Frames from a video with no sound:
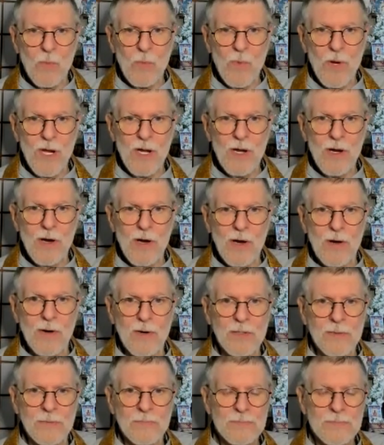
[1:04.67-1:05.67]

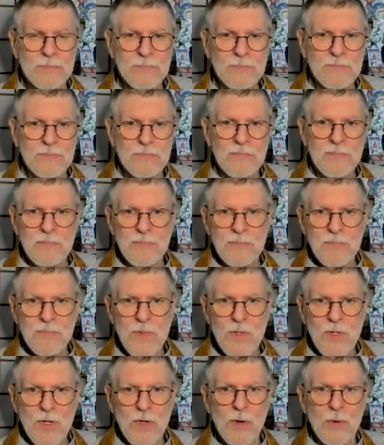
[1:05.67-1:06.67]
where,
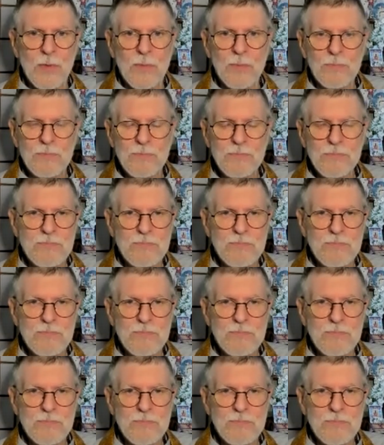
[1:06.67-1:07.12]
you know,